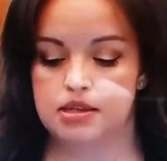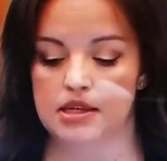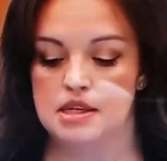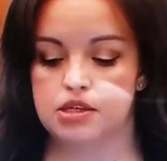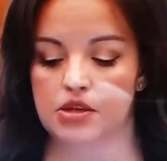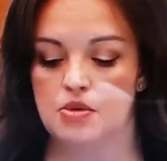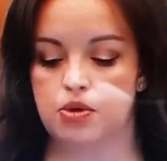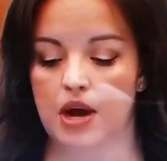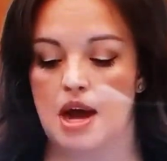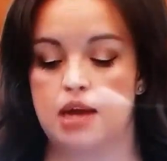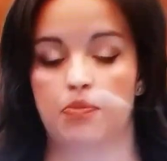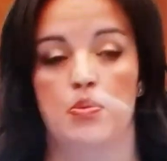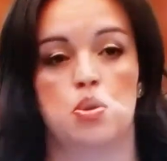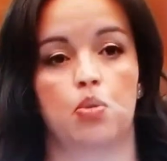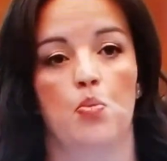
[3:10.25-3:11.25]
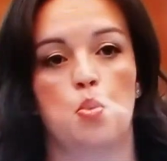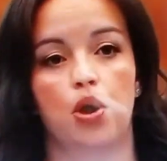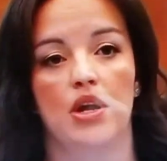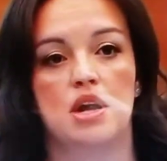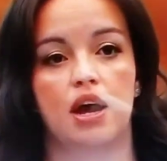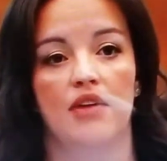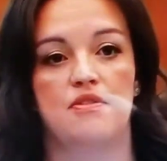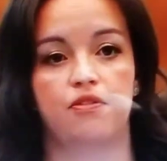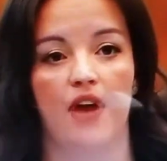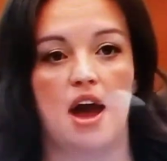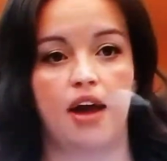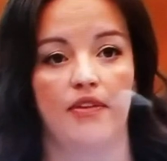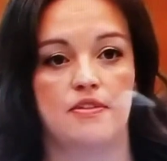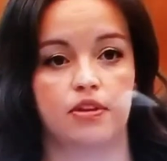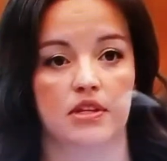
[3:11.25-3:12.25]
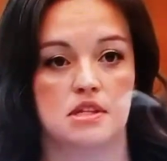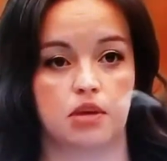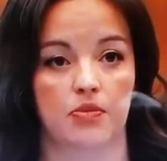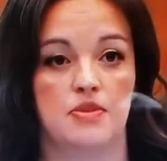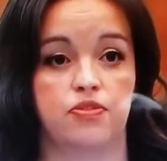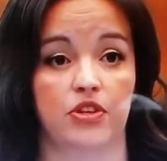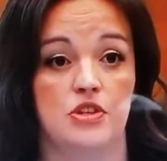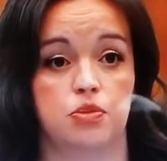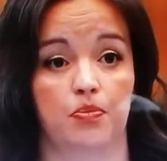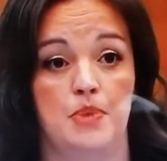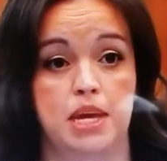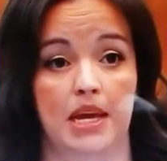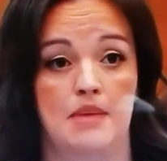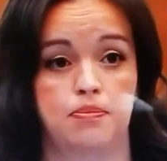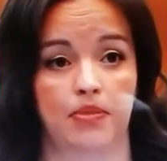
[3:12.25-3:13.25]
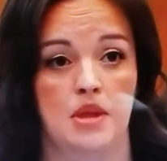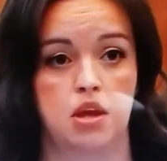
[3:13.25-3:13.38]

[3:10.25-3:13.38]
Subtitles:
609.195 subdivision B.